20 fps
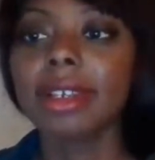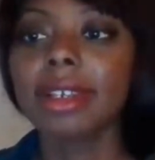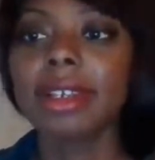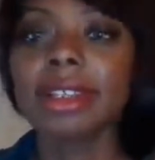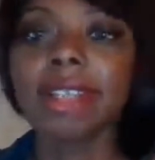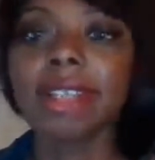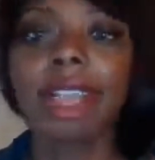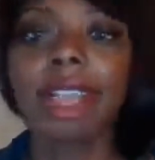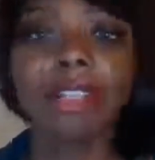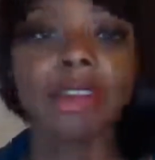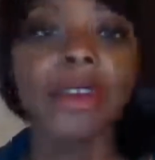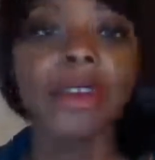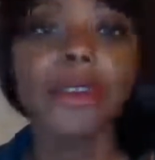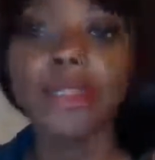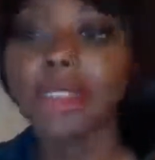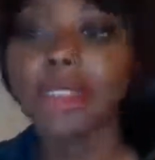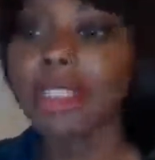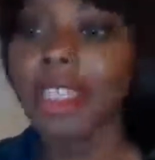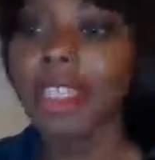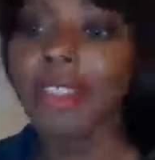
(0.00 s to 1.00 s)
like their own
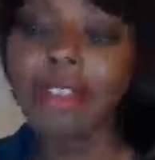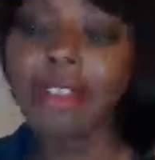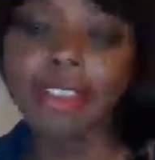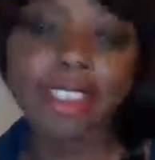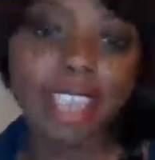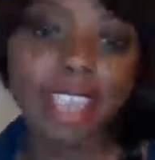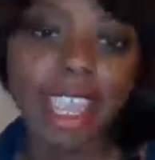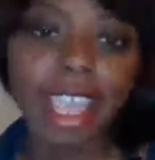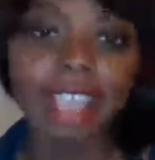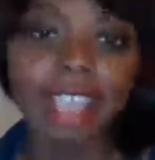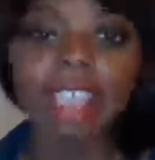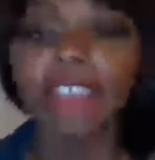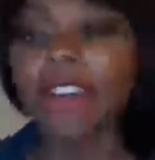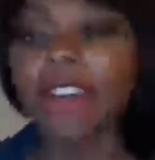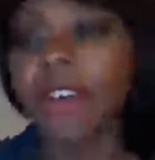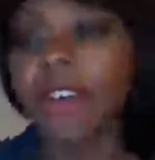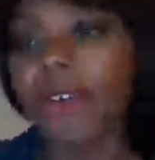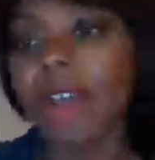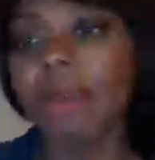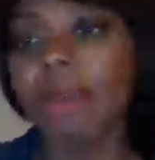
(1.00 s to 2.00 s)
thing that they're saying, like,
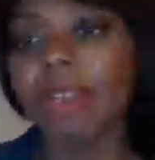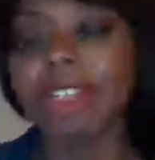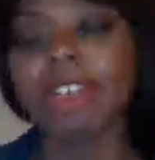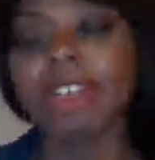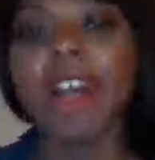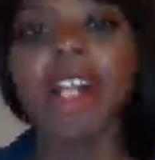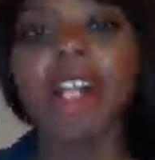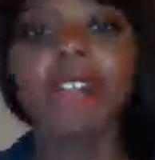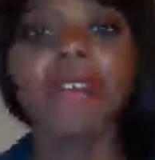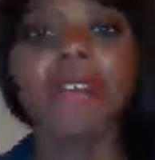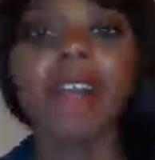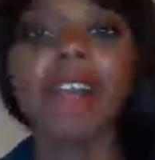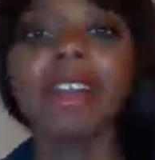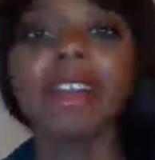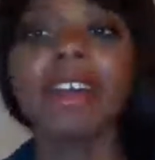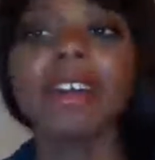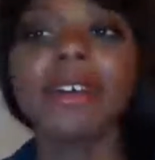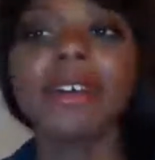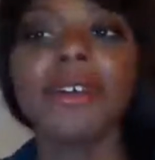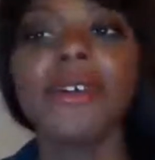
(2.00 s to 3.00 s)
"Oh, I went to
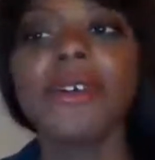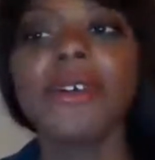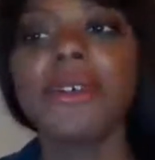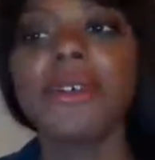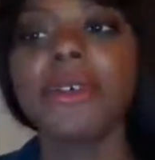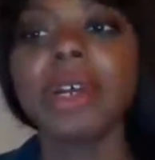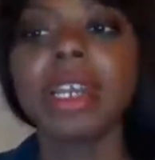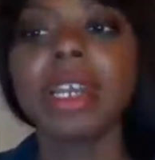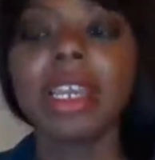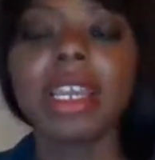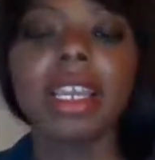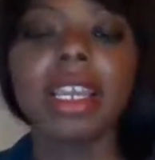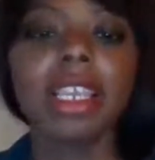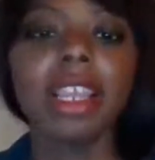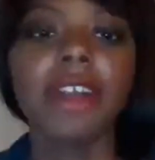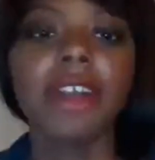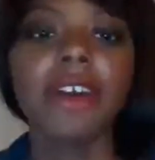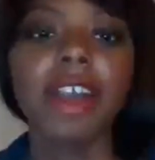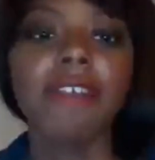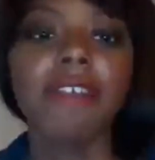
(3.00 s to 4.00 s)
Colorado. Oh,
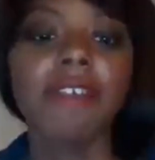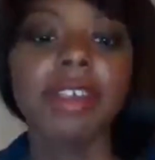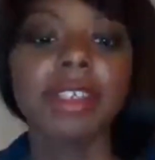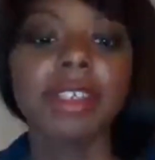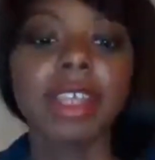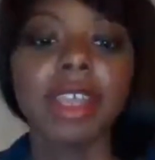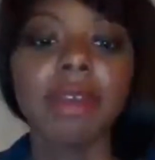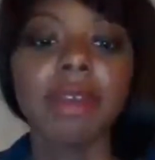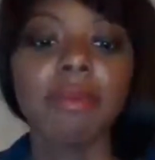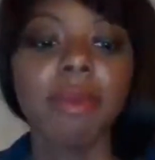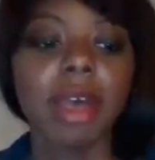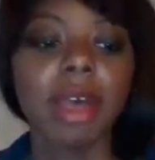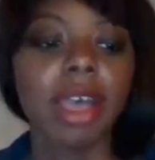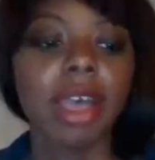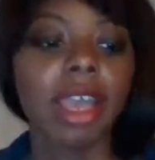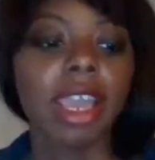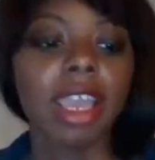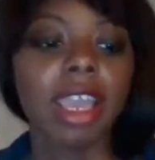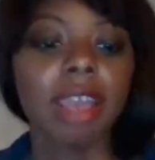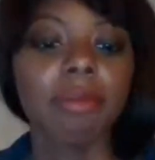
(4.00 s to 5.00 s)
I visit
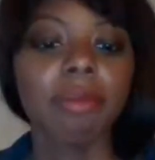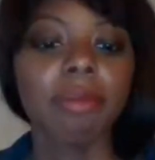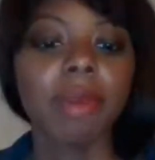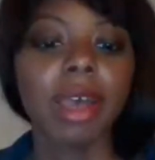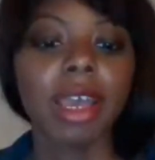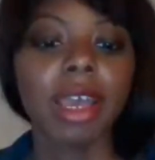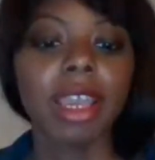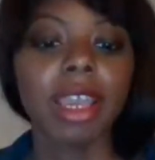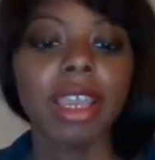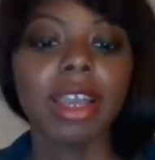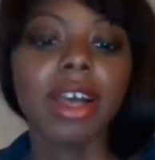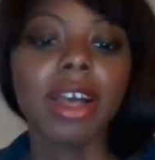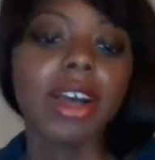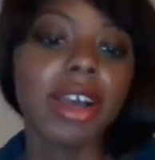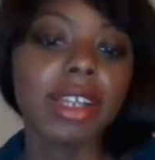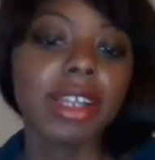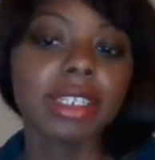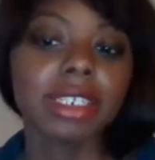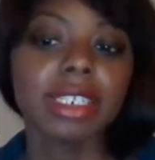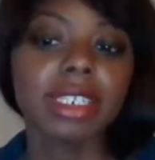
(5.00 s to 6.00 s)
my
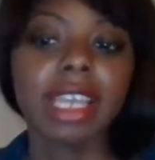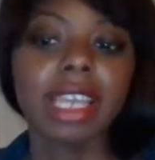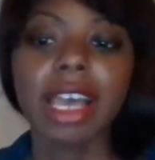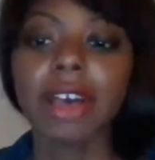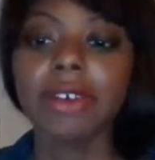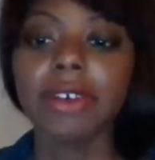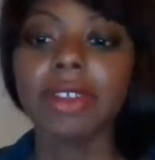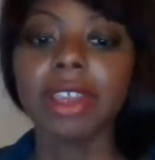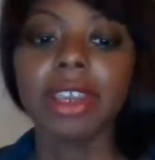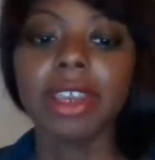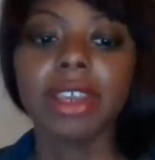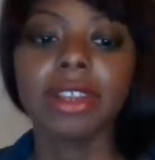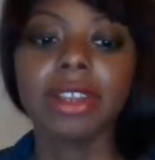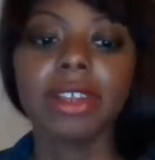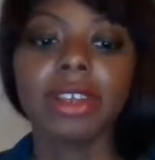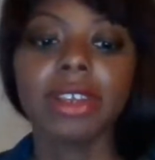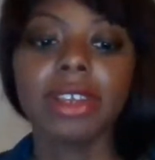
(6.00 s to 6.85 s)
aunt down in